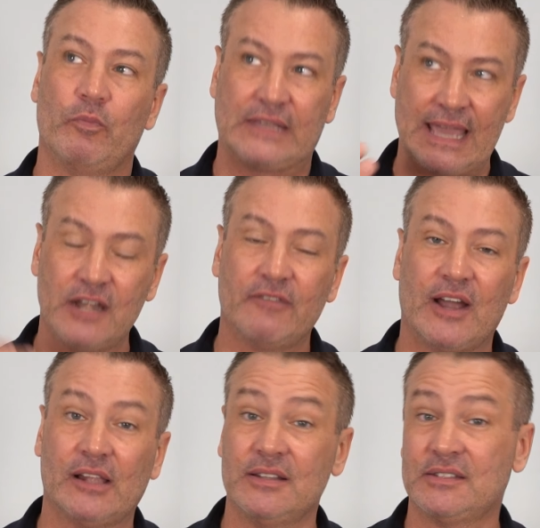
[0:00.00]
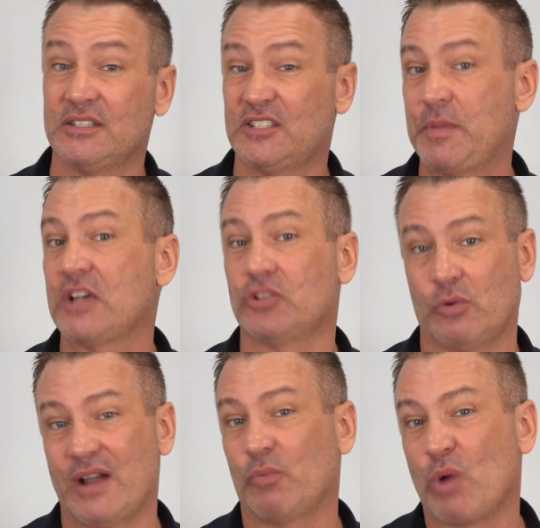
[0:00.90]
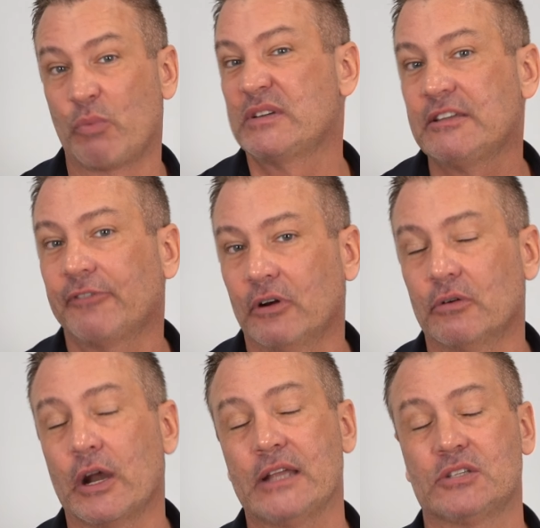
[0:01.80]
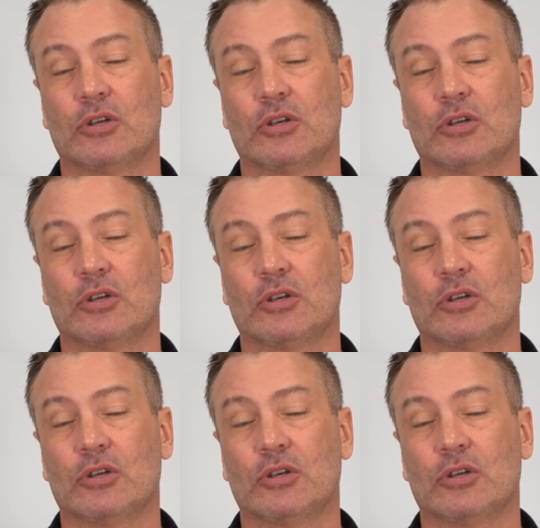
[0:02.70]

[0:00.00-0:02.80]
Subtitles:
Kennedy Violins is special, why we're different, right?